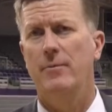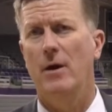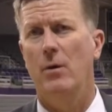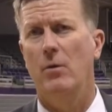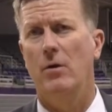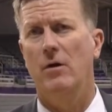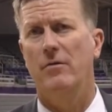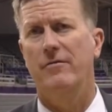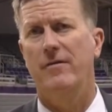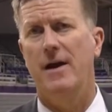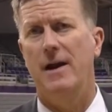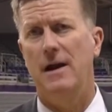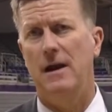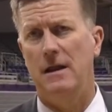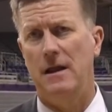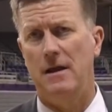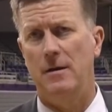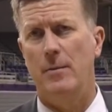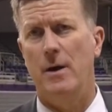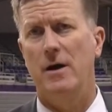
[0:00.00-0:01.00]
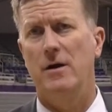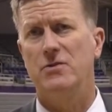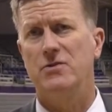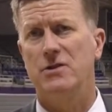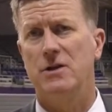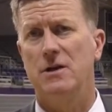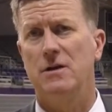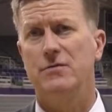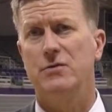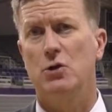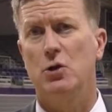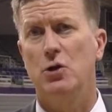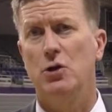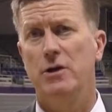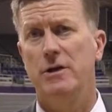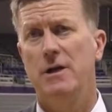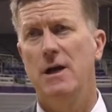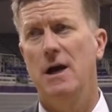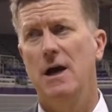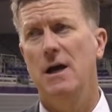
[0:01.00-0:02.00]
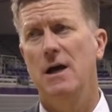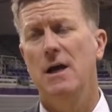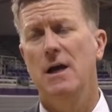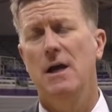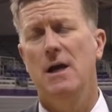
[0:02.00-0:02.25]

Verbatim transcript: that we are going to find out a lot about ourselves, a good uh,